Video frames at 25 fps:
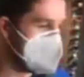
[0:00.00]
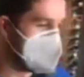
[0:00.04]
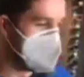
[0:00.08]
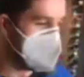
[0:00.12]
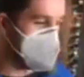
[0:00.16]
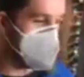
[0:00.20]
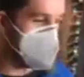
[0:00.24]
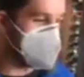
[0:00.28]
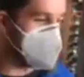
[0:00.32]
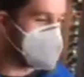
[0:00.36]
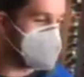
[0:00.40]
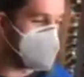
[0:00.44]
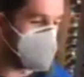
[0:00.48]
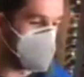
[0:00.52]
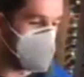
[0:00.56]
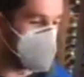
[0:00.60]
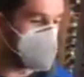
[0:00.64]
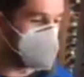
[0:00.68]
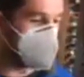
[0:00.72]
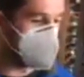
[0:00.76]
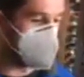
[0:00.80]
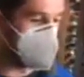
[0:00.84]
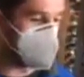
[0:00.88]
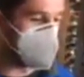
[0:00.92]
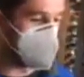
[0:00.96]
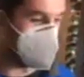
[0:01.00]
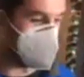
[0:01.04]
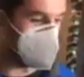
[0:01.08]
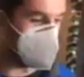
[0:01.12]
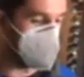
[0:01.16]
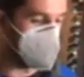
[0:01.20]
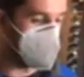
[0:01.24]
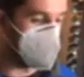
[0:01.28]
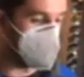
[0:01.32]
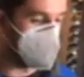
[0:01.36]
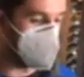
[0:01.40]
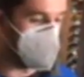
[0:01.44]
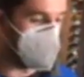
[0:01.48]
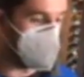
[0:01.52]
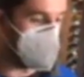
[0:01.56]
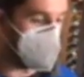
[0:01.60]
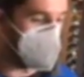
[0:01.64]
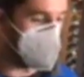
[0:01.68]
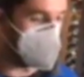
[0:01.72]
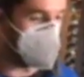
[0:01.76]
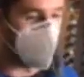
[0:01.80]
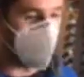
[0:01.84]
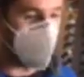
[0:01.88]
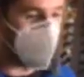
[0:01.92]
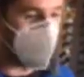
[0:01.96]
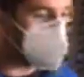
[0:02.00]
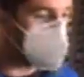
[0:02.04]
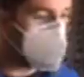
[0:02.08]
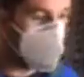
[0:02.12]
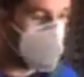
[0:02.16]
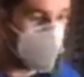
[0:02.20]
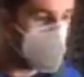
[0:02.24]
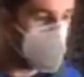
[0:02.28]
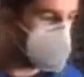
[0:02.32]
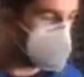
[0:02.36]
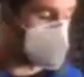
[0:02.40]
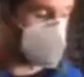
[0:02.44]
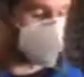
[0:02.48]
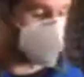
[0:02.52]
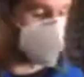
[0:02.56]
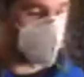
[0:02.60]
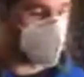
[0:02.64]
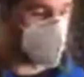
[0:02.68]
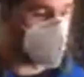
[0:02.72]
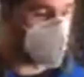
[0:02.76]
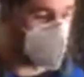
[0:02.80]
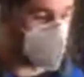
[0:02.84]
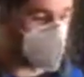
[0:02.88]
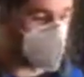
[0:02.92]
I think most of the anxiety, if there is any,